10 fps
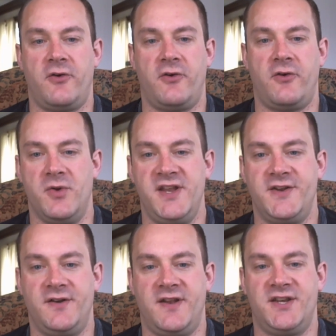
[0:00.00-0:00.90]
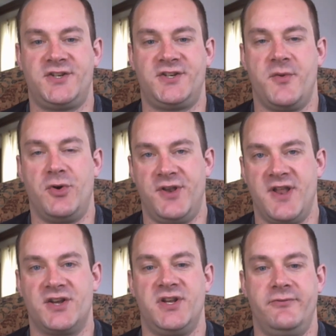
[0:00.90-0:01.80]
from the retardation of the
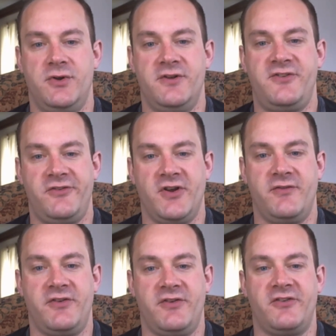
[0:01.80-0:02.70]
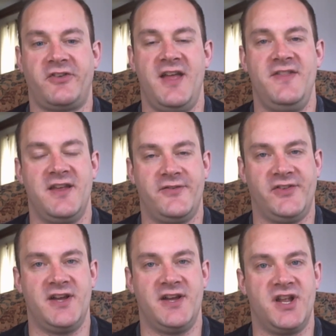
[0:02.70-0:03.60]
production of goods and services and the
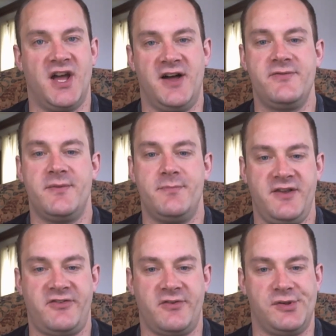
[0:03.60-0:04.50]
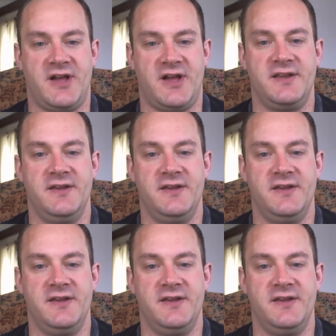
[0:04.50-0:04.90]
inflation of the money supply.